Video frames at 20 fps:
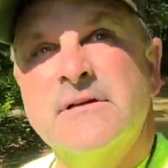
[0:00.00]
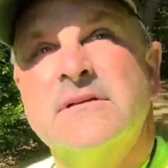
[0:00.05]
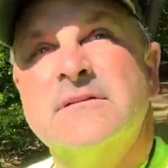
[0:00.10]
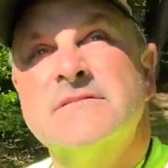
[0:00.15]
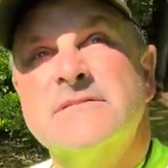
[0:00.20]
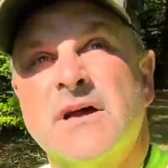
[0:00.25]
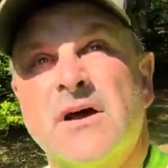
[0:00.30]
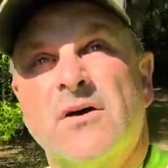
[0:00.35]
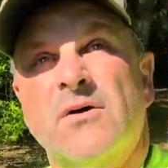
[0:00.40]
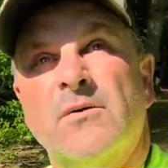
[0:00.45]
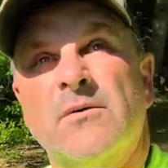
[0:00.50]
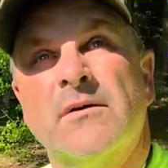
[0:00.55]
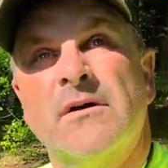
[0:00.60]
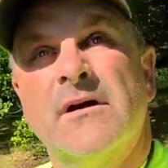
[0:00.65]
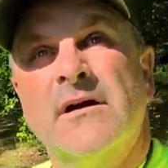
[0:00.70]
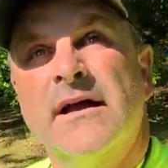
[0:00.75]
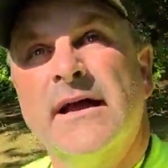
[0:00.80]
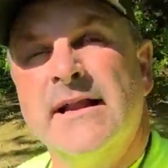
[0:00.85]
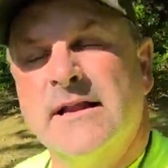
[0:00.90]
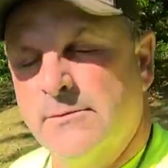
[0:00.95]
So
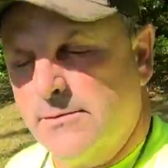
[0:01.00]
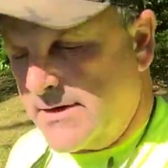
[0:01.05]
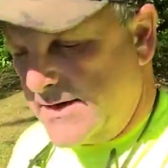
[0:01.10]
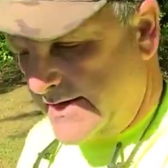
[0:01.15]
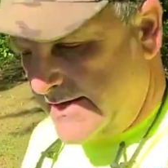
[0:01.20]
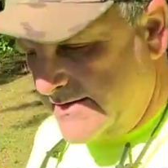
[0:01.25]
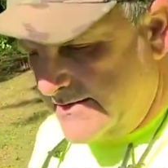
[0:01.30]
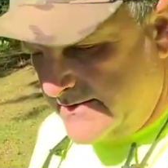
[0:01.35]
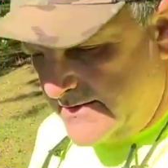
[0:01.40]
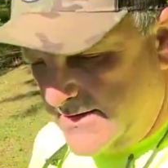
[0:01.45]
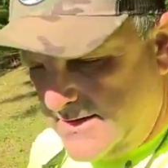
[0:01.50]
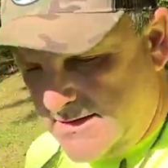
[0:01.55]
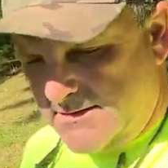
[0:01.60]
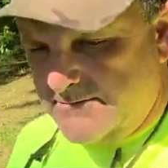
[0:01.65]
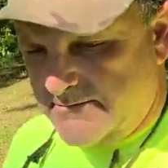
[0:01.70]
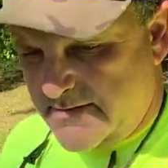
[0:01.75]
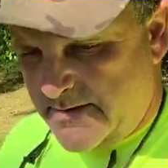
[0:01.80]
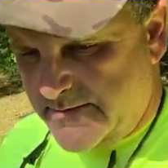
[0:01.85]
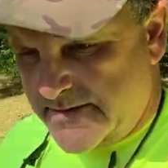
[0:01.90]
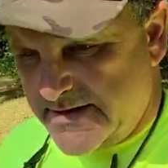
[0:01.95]
anyway,
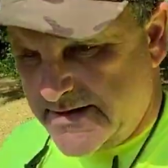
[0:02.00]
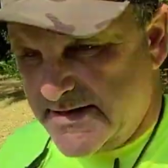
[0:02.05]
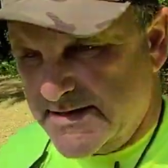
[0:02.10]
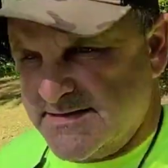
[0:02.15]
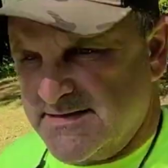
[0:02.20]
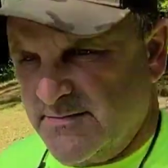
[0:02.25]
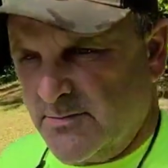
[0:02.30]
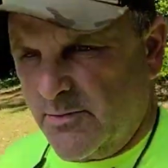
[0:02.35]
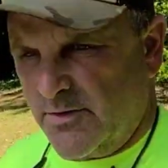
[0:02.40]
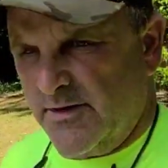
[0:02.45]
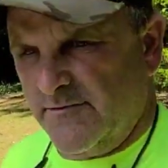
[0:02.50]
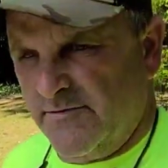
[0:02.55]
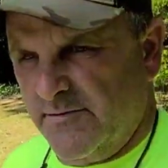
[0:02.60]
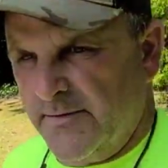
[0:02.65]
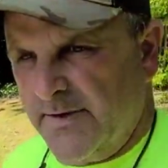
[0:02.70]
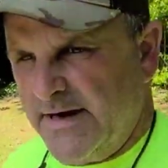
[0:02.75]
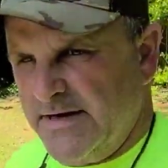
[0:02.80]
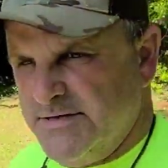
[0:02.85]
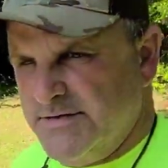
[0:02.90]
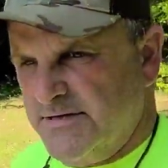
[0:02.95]
let me get some more
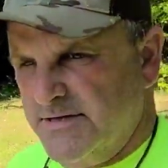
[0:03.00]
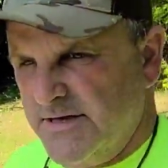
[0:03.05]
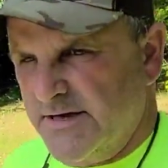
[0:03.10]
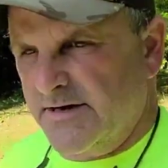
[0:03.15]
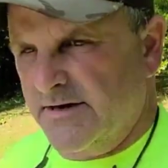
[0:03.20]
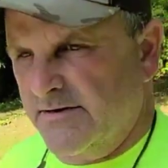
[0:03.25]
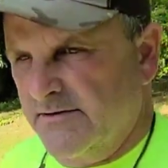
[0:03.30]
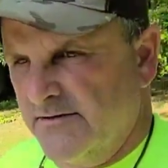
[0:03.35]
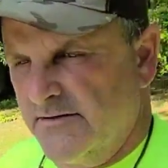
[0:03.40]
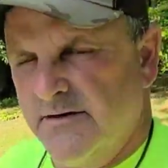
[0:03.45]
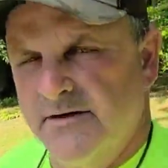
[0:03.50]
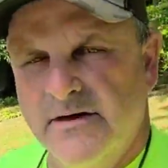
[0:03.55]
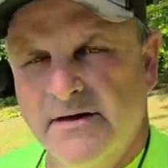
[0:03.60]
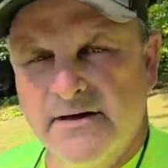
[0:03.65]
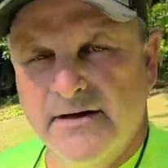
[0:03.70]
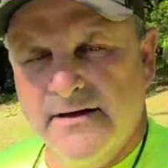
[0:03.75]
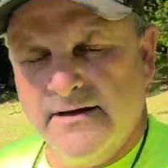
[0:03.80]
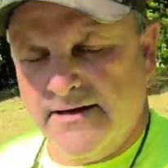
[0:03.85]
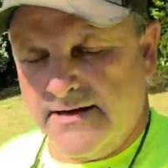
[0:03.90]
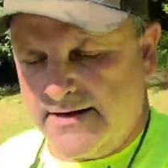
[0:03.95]
information here,
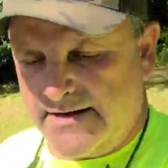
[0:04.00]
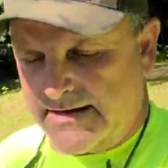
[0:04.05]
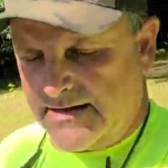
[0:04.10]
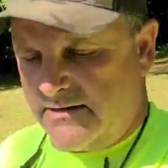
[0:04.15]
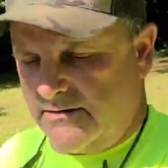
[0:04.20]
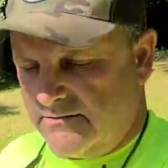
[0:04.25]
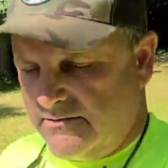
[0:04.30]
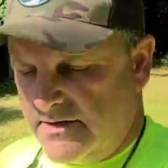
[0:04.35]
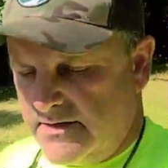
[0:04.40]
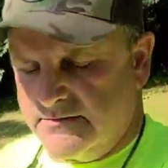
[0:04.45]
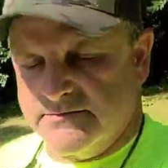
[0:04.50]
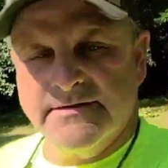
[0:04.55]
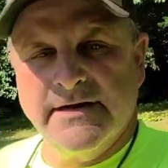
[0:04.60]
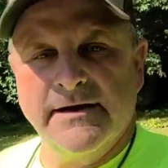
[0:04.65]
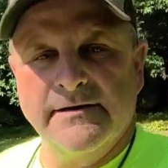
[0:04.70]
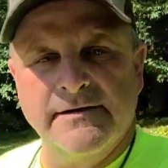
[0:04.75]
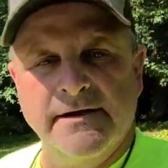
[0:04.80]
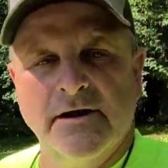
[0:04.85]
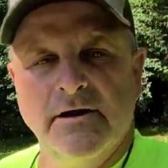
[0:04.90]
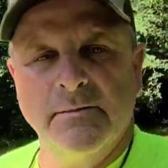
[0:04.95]
and I'll
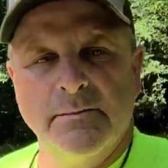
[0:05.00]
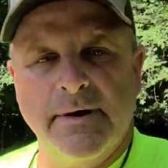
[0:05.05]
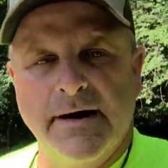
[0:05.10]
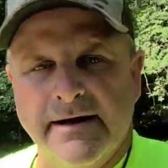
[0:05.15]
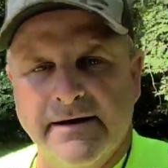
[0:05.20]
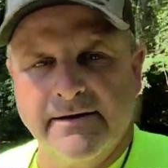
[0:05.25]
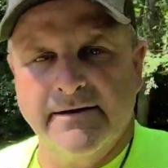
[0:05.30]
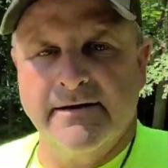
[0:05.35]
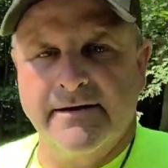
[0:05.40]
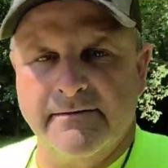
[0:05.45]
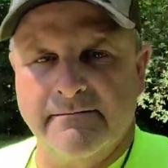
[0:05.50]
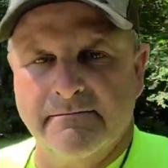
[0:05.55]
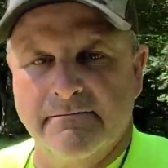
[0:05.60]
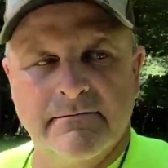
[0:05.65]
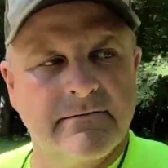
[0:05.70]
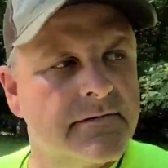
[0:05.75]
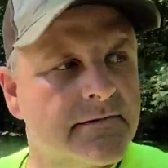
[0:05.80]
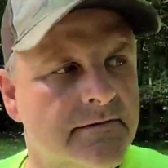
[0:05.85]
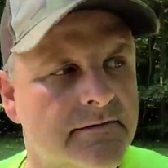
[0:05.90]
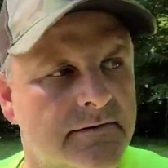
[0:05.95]
tell you all about it
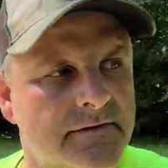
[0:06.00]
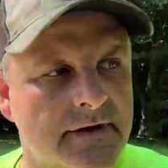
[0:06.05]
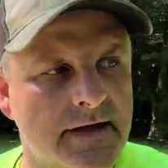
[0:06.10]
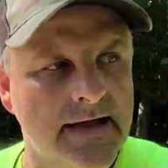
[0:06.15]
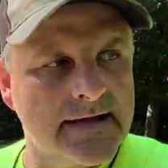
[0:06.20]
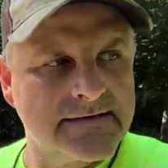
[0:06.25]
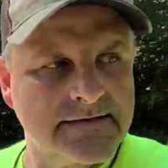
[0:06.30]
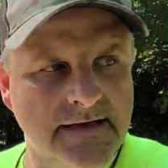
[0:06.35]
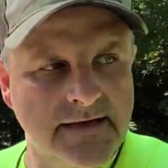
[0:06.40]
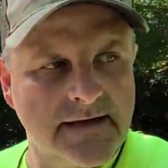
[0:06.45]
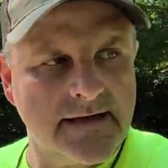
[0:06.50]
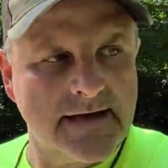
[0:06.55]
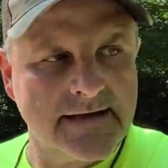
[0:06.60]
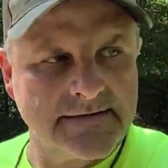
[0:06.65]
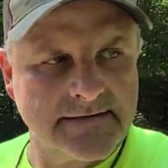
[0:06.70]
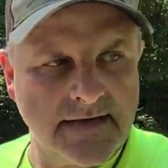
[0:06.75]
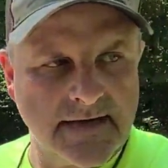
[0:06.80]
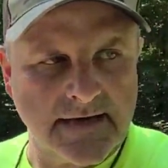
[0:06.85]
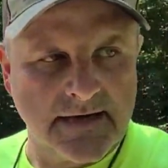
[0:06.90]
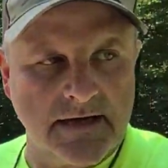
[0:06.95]

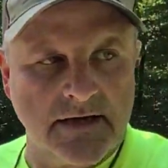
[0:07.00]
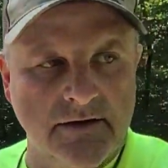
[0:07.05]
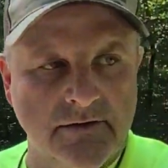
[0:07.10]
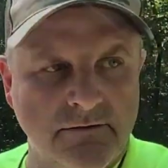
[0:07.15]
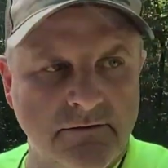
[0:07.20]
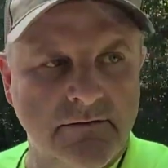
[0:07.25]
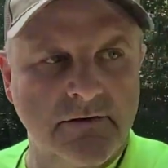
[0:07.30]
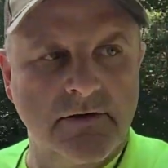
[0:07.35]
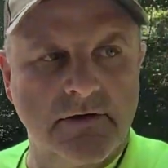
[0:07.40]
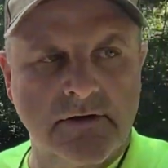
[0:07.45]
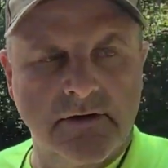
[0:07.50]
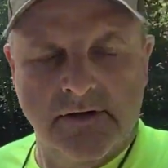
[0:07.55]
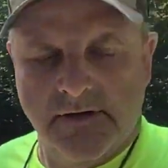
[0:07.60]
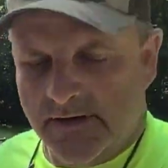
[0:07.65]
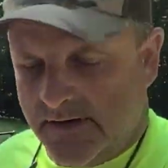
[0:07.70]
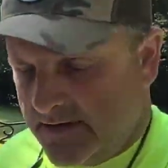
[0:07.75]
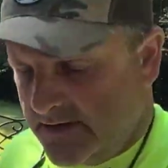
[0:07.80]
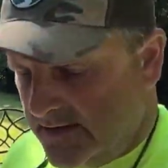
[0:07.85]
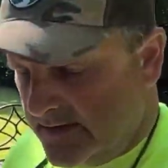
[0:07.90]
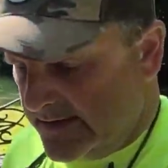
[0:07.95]
as I go.
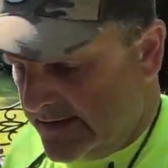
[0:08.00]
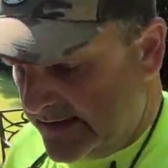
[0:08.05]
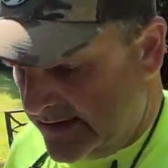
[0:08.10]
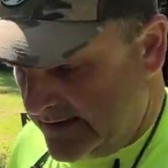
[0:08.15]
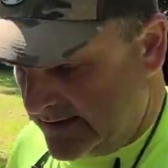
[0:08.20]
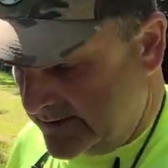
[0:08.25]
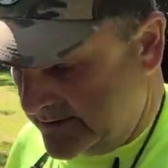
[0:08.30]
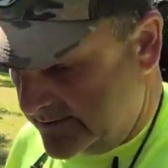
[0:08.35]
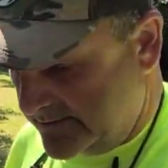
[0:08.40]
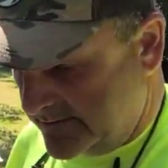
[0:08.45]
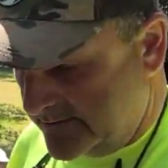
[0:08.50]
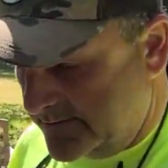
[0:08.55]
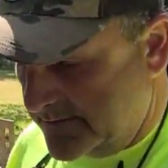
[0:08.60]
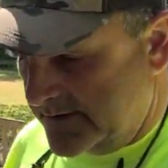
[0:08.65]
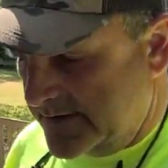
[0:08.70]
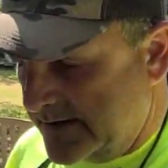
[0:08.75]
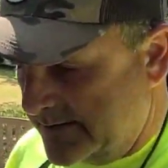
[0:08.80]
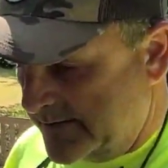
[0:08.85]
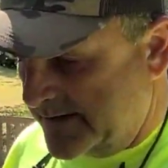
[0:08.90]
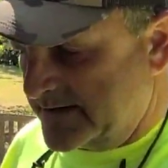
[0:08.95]
And
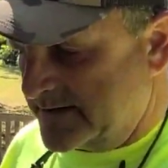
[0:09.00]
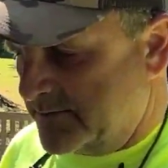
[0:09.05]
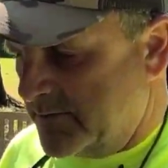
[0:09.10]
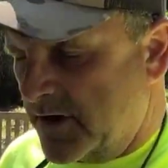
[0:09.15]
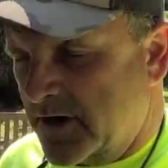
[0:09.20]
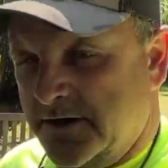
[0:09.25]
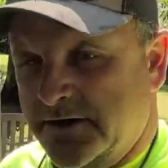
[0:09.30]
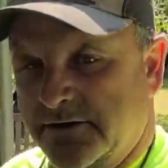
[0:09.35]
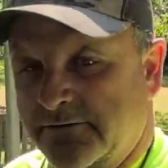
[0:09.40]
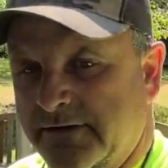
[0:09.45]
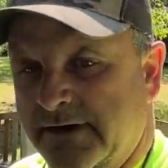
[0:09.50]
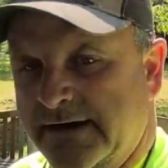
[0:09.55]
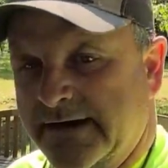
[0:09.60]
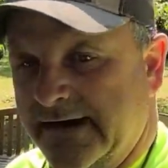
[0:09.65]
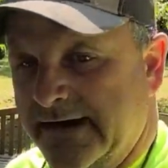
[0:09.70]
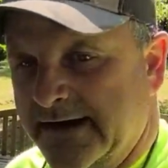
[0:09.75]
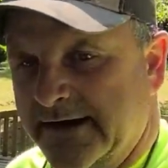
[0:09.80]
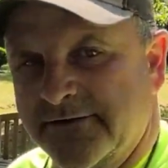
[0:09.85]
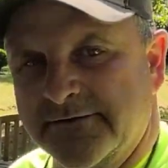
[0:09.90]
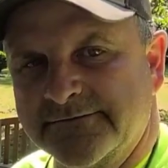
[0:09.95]
I'm at the marker right
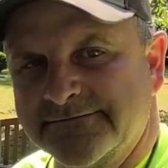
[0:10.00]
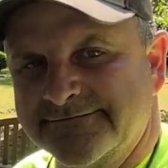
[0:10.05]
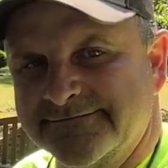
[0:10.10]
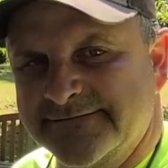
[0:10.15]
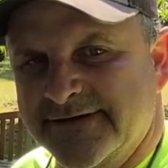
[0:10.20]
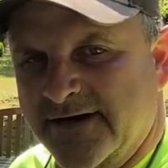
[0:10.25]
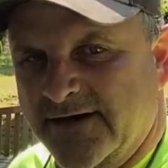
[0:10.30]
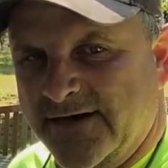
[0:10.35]
now. All